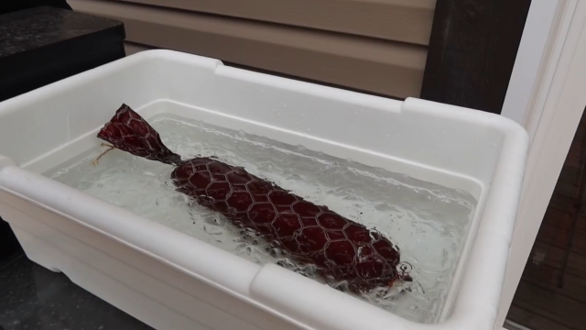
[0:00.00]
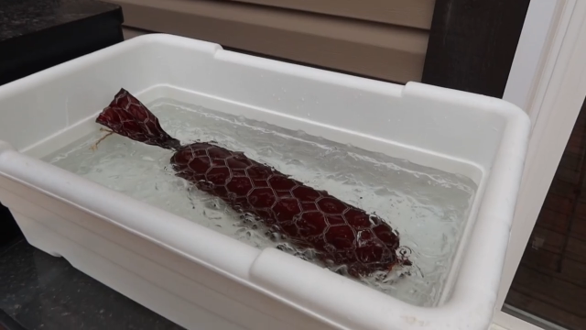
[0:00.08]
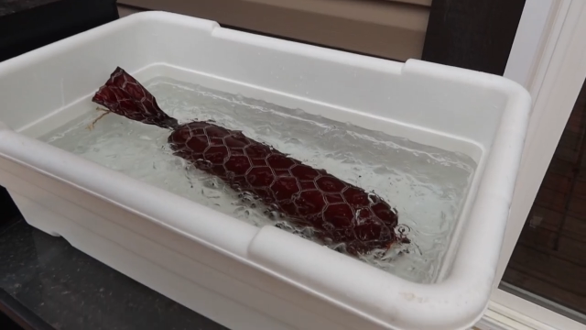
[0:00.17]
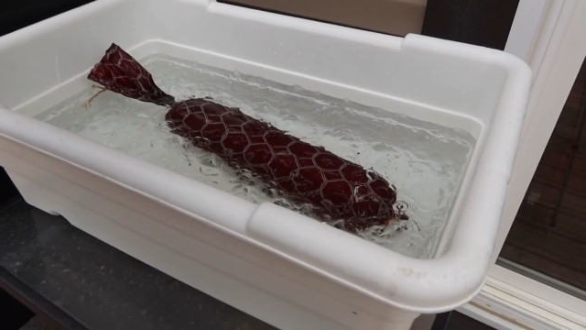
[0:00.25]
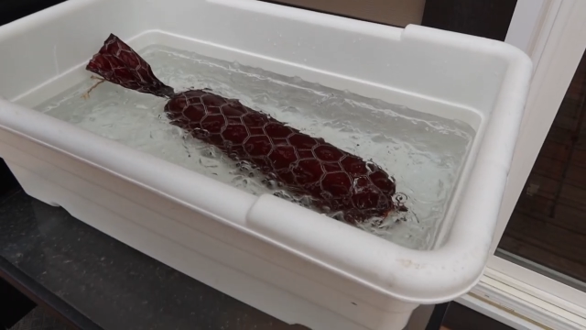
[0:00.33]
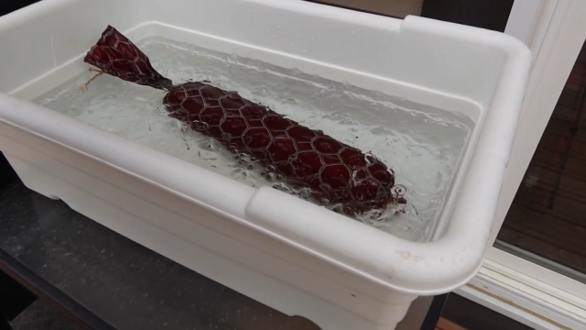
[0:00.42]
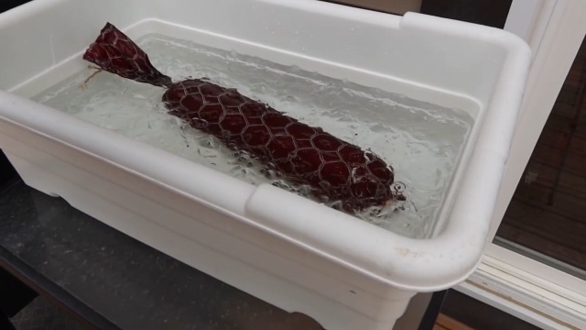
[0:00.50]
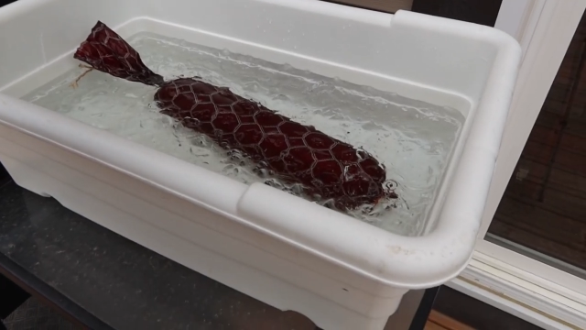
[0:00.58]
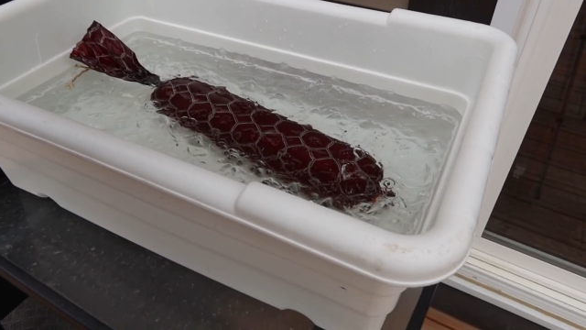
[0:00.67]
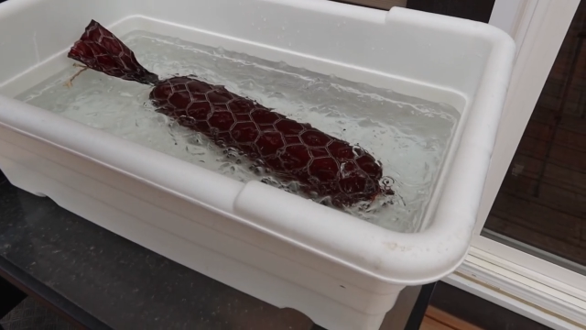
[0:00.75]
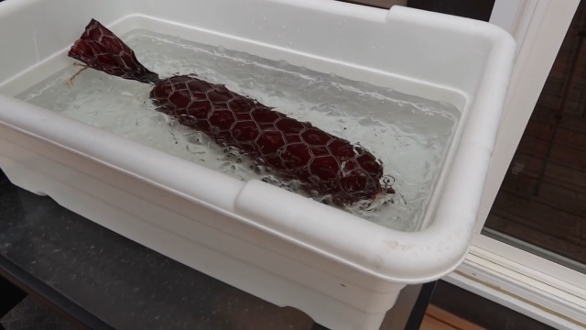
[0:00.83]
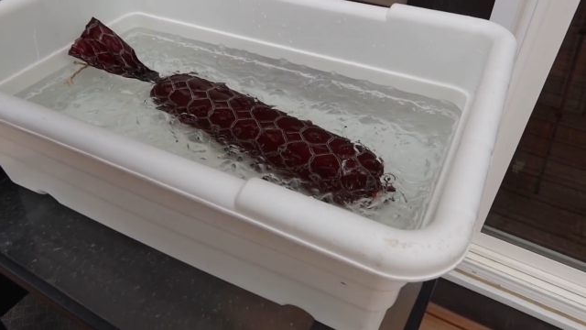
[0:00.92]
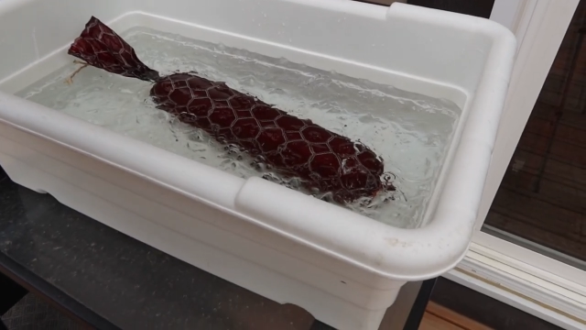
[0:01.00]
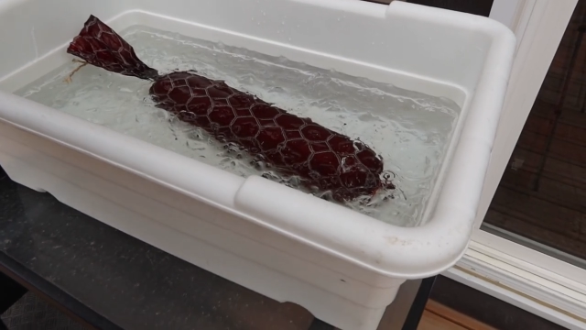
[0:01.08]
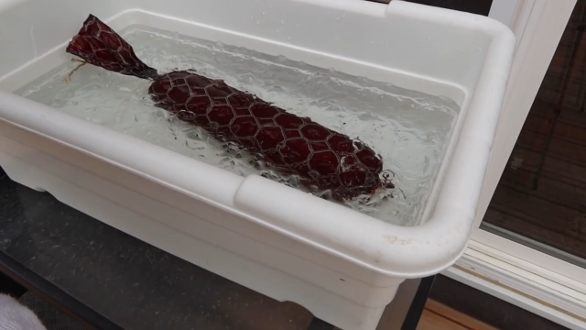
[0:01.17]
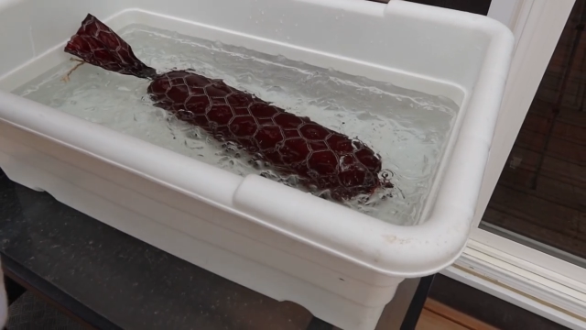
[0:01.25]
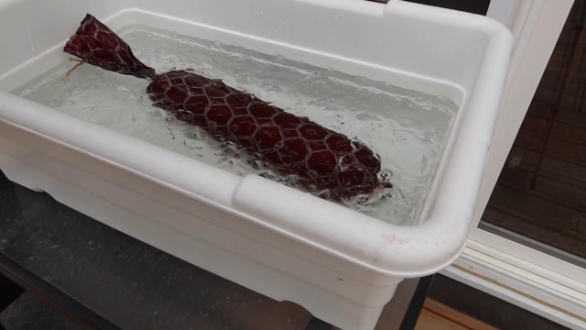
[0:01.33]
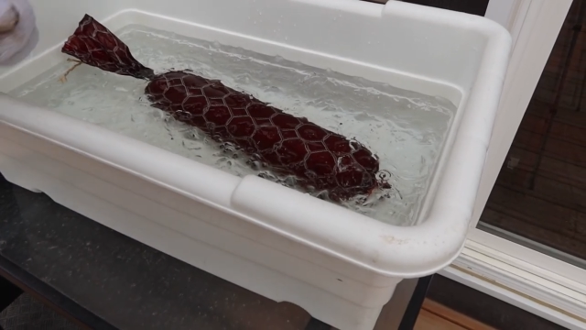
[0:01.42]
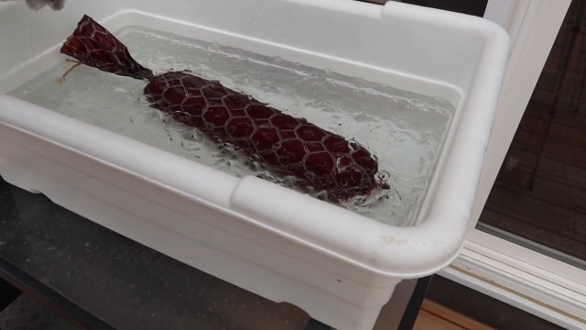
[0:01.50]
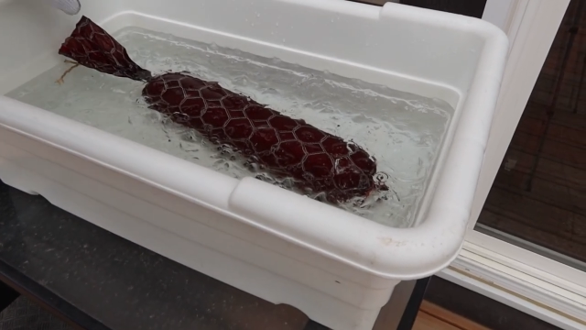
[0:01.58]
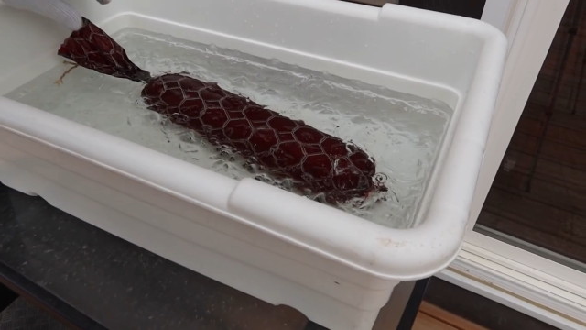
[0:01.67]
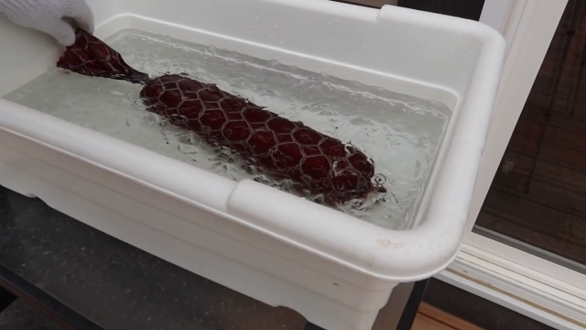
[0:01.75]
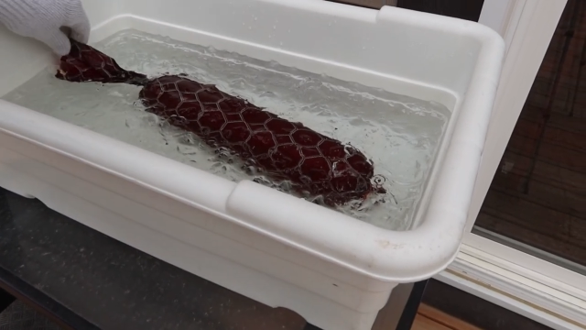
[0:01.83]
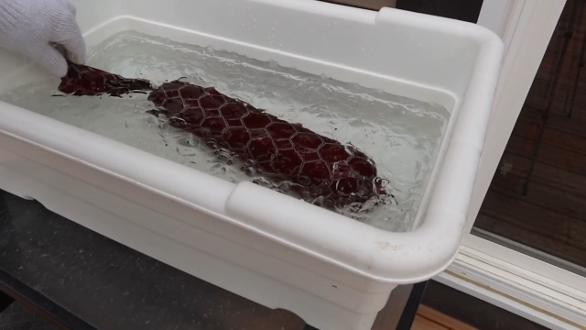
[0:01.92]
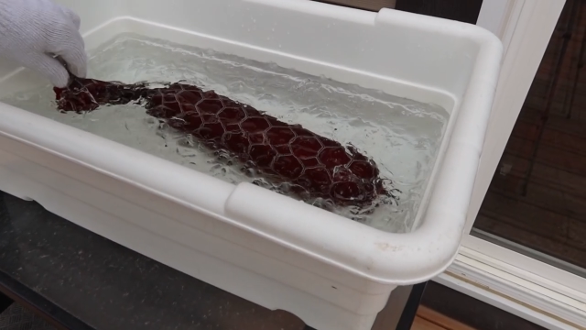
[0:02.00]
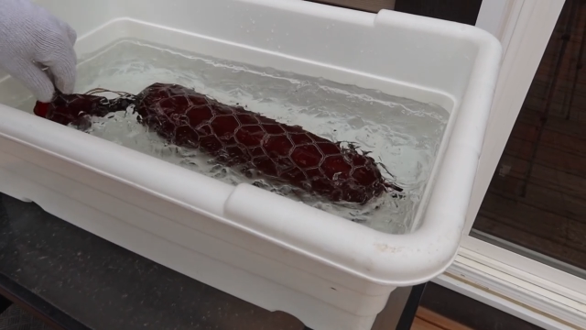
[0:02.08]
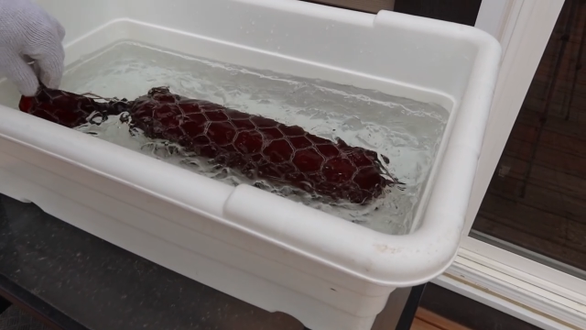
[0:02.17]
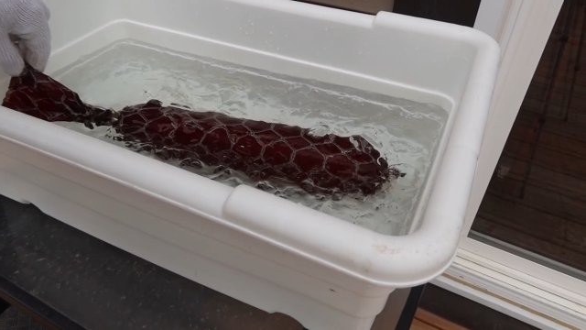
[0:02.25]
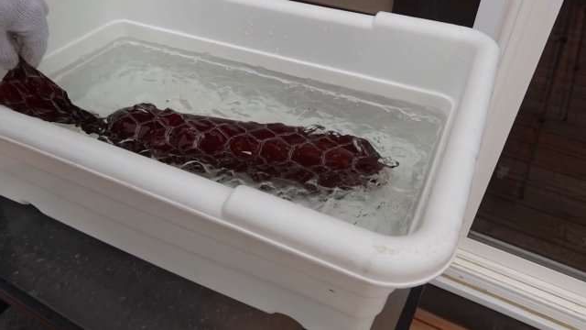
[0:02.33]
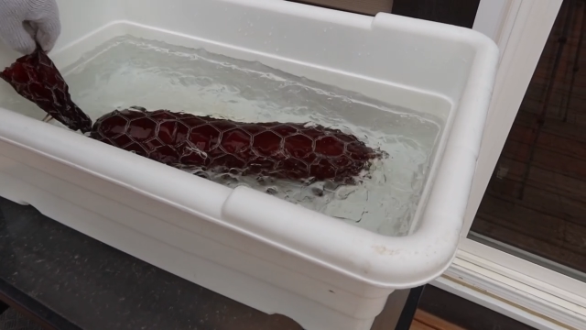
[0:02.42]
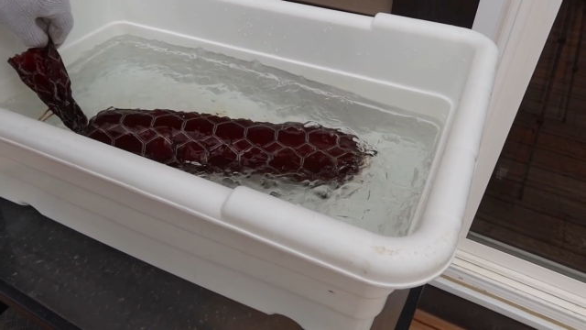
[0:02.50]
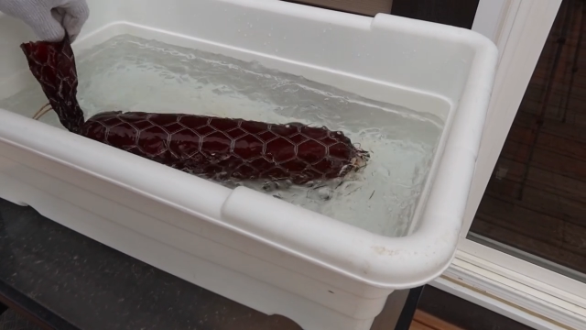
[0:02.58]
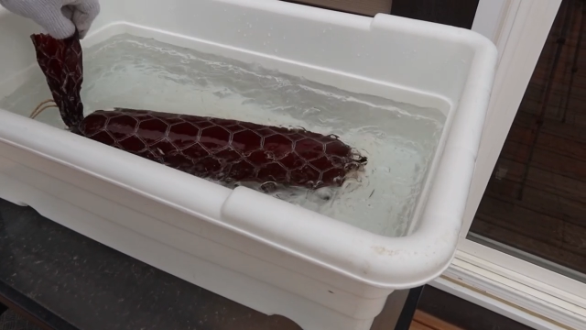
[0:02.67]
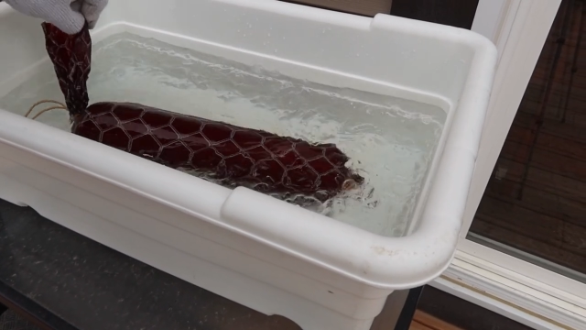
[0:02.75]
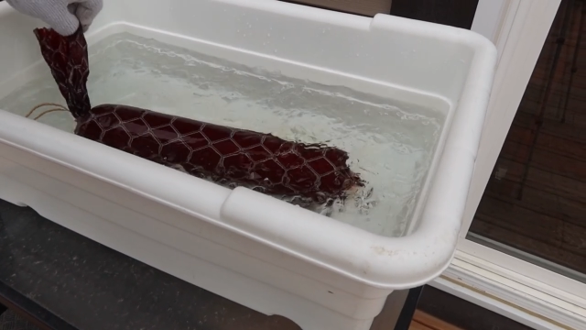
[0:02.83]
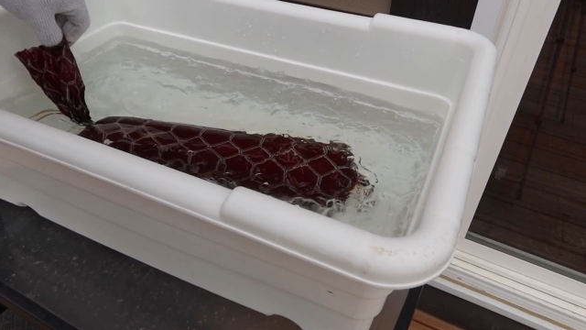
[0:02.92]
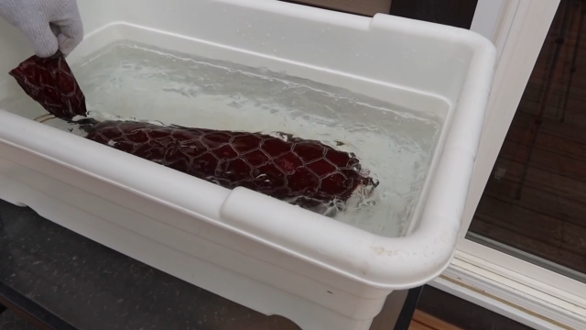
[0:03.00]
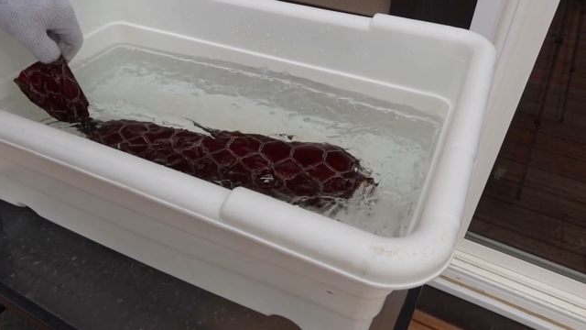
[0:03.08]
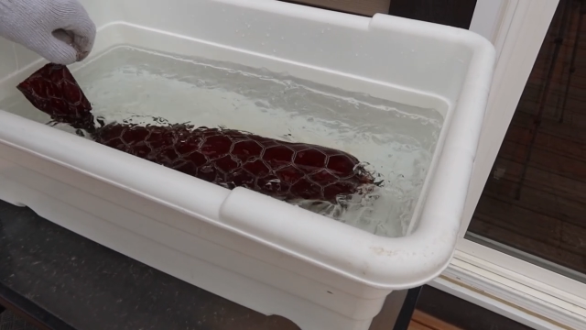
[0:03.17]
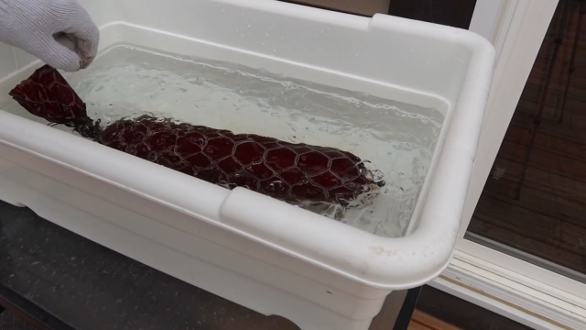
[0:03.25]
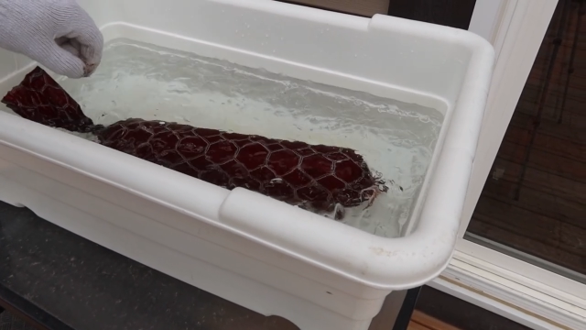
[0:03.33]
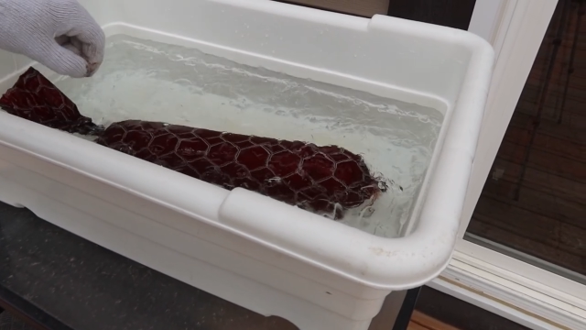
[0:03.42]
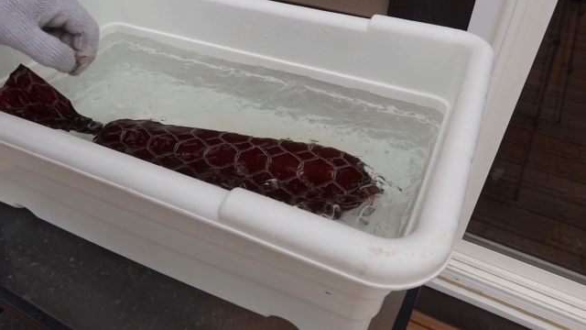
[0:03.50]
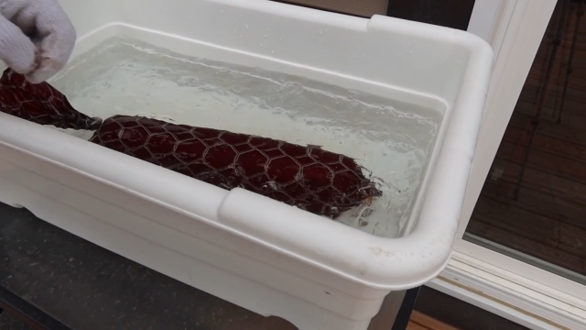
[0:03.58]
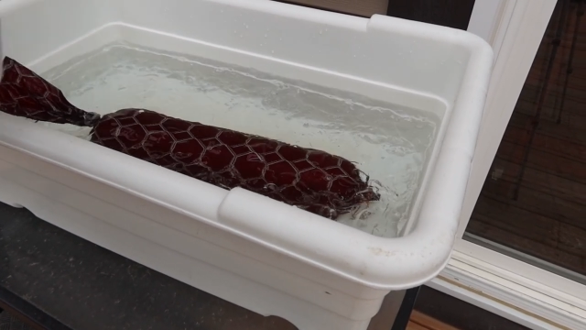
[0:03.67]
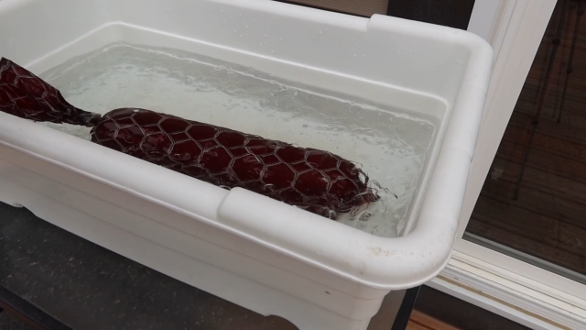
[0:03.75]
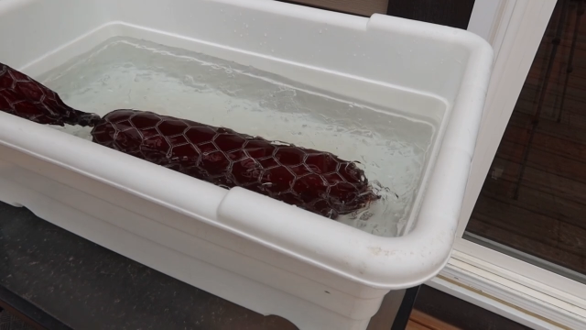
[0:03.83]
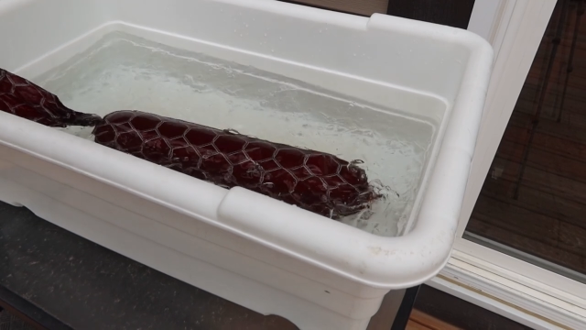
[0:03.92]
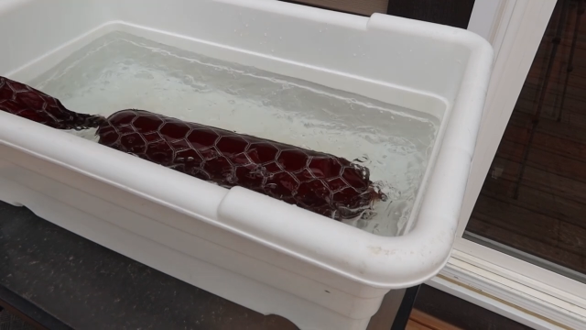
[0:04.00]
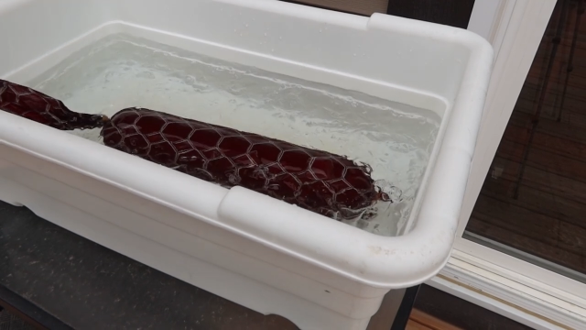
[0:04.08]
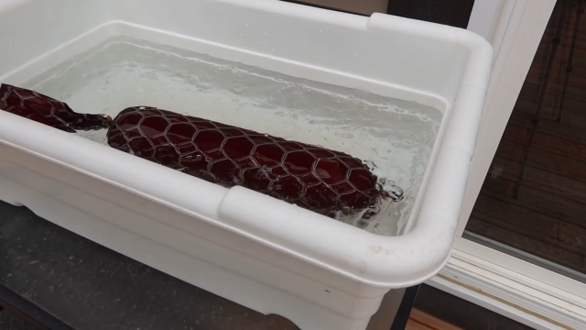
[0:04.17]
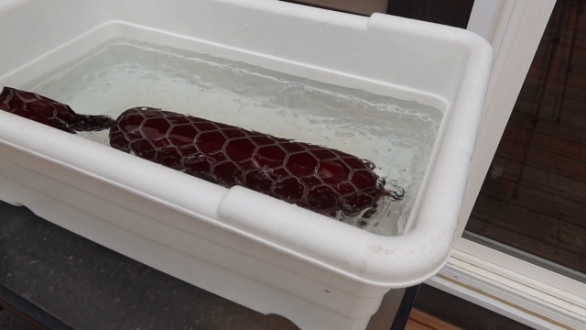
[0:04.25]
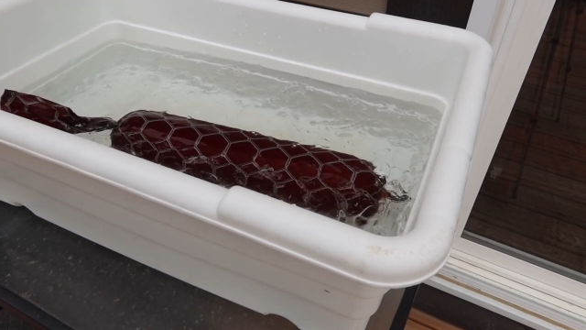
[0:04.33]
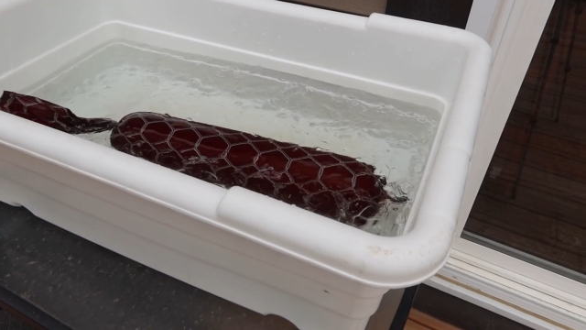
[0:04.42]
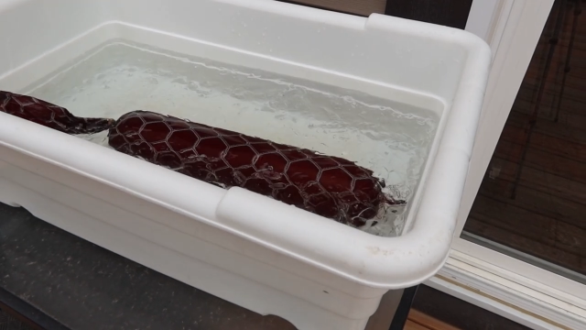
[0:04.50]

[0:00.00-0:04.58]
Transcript: [unreadable: no face in view]